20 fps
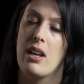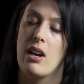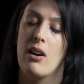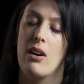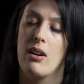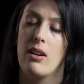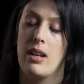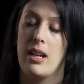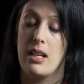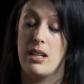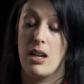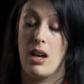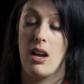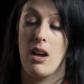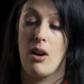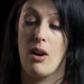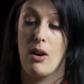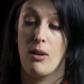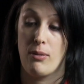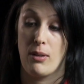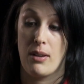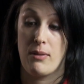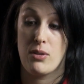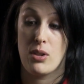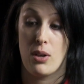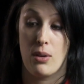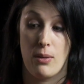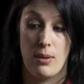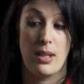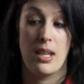Half-Life
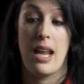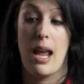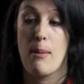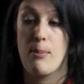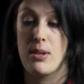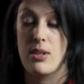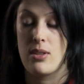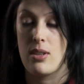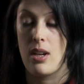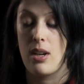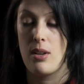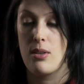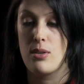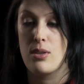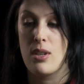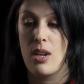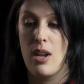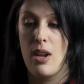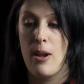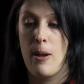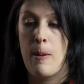2 in the episodes.